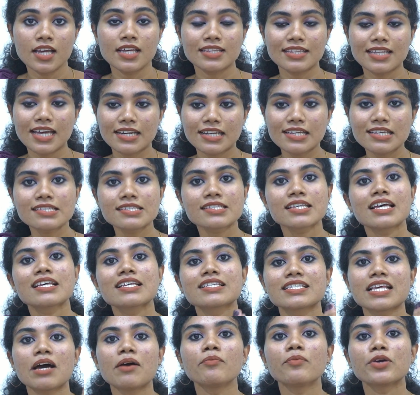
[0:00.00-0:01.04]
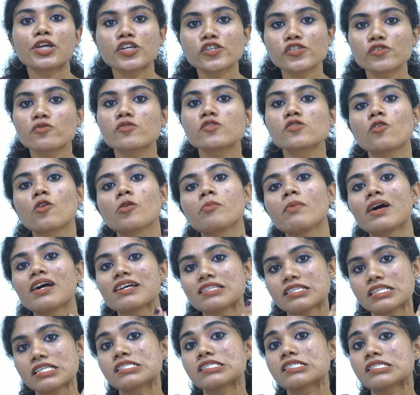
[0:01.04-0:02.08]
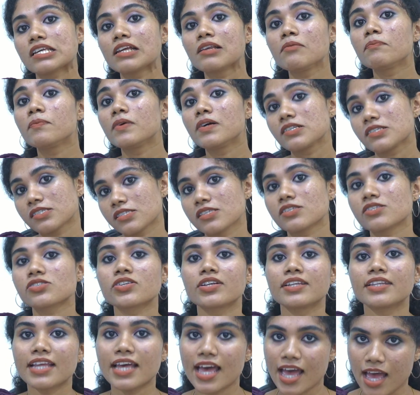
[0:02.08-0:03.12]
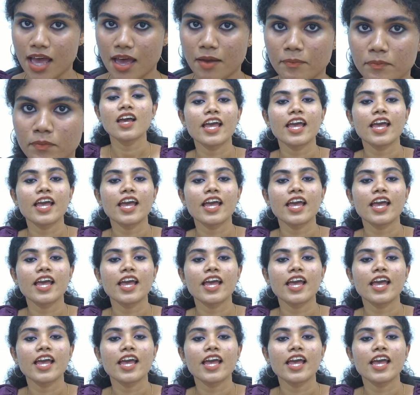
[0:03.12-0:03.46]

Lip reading: That is, some issues or bugs still persist in the app.